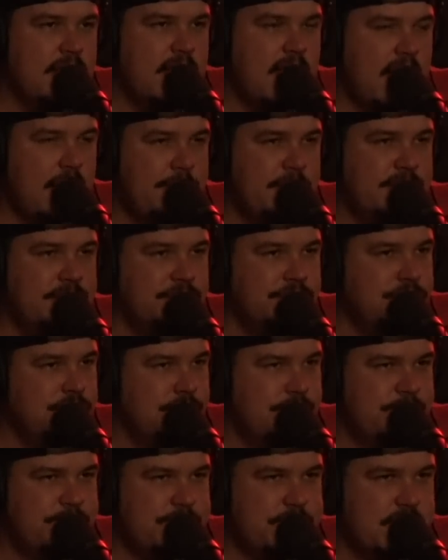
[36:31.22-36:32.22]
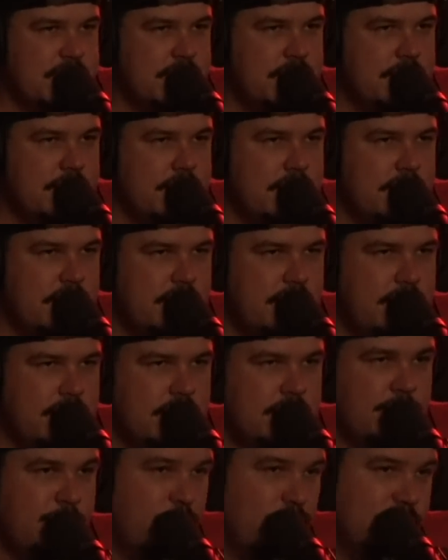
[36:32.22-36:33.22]
Abage.
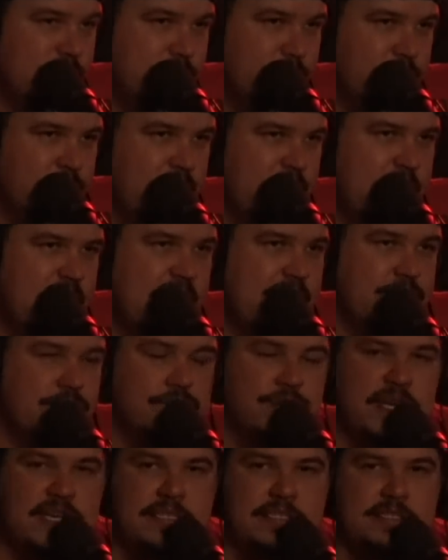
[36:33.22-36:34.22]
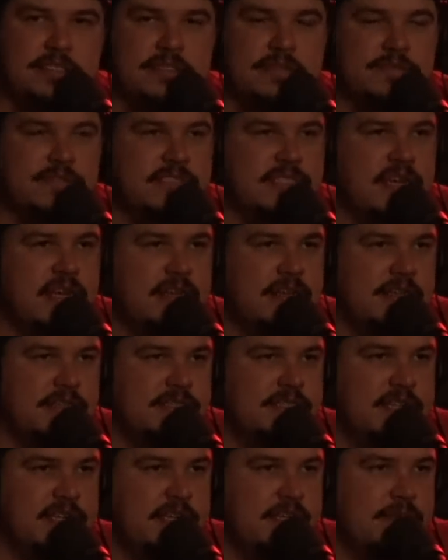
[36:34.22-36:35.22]
The boy's blood had traces of
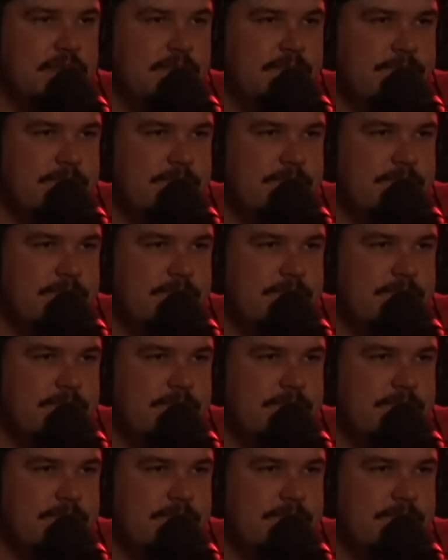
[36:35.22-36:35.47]
sawdust in it.